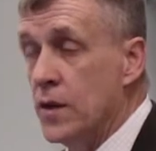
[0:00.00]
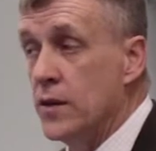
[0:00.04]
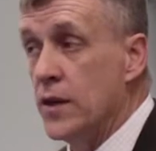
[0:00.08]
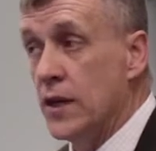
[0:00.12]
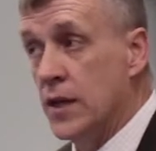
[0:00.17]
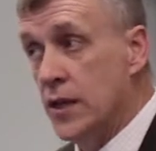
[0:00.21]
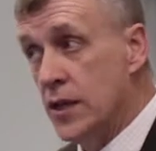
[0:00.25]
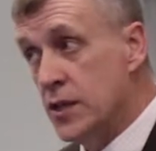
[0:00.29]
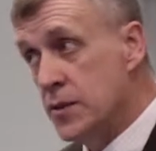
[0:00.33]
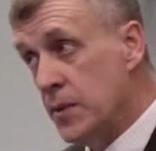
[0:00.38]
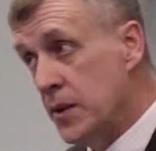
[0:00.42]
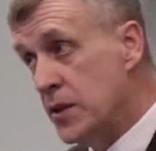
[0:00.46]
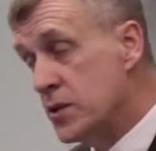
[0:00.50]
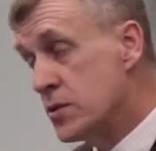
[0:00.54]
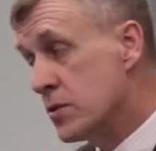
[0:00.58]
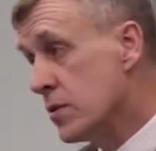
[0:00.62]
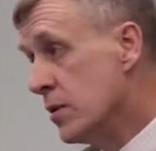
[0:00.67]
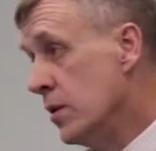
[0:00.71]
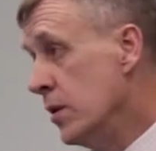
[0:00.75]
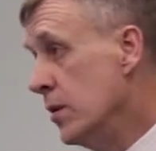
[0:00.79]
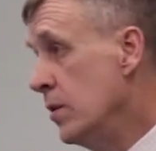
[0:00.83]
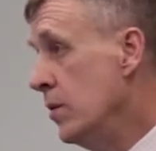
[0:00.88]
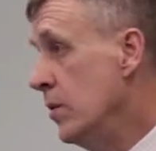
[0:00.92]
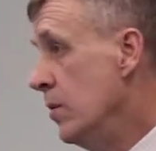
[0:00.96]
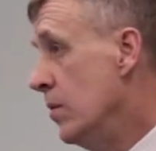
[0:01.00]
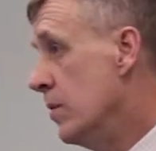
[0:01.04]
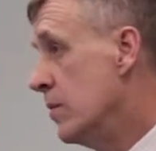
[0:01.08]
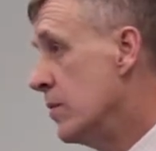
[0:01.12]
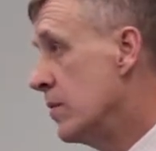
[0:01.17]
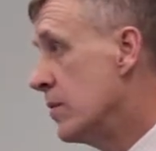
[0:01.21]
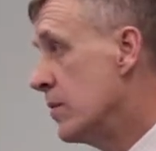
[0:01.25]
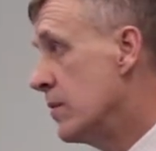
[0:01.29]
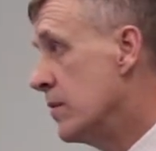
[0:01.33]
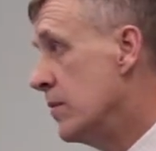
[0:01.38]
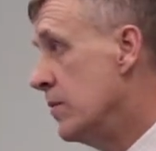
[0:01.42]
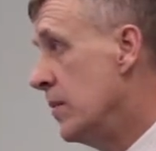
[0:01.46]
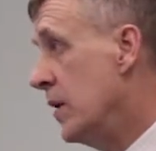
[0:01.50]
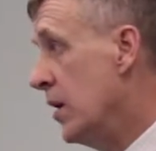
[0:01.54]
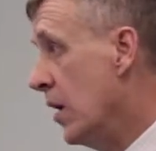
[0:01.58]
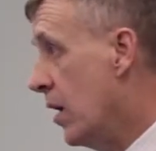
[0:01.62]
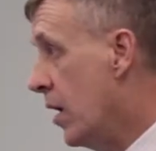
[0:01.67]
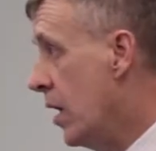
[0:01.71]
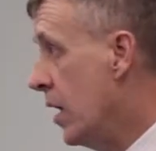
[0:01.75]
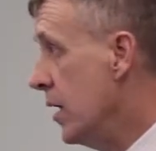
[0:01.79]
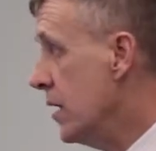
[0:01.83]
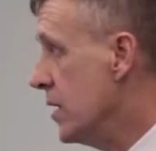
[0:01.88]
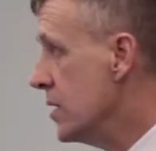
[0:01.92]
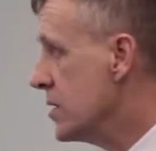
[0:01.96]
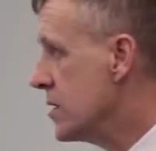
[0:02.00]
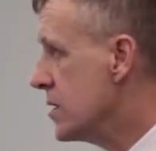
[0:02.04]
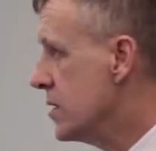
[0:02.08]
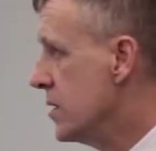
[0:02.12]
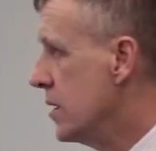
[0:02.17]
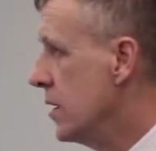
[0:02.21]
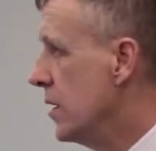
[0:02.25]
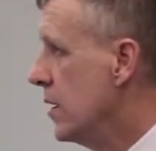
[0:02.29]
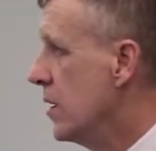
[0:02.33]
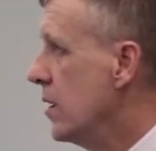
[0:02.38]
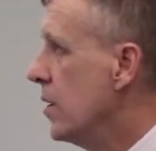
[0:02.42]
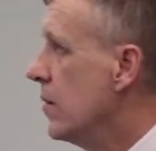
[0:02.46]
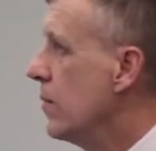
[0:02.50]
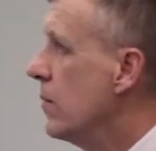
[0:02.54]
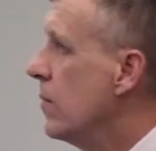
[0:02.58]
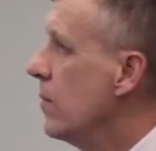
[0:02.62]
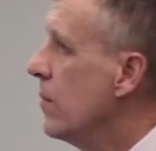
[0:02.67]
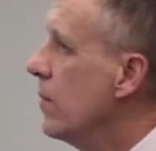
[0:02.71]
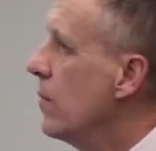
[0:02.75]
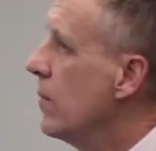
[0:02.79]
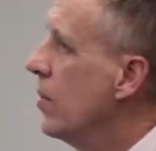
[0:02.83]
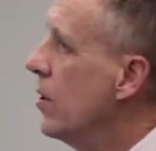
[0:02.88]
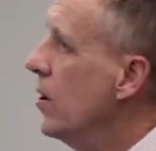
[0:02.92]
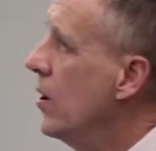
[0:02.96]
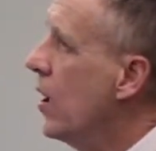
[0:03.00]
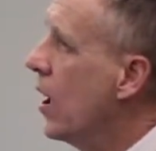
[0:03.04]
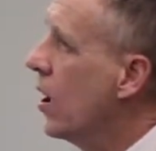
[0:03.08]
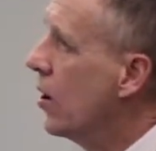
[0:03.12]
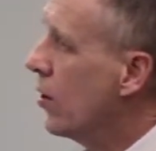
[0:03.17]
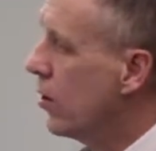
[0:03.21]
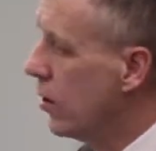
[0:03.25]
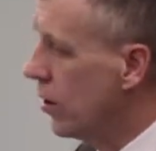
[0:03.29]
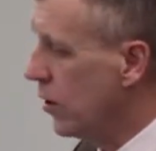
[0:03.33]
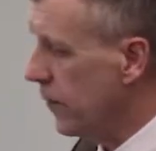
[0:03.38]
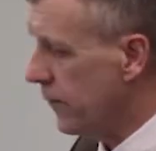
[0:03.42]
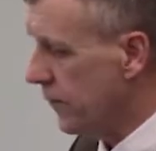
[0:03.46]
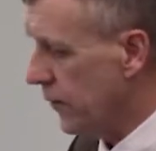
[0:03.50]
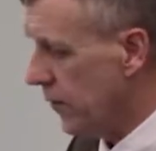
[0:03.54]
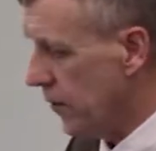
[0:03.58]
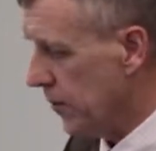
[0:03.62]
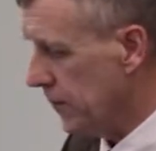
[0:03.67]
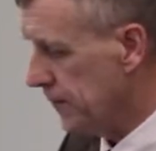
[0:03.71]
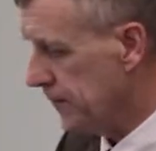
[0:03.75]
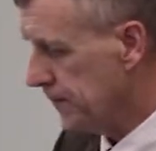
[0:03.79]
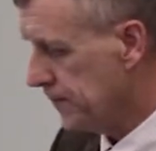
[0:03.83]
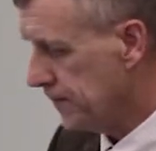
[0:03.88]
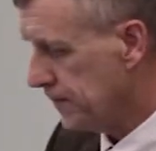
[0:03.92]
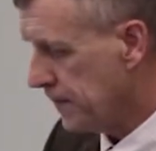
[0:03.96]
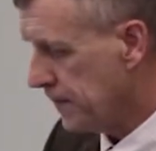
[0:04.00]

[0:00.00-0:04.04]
They need to be true, be honest, but not hurtful.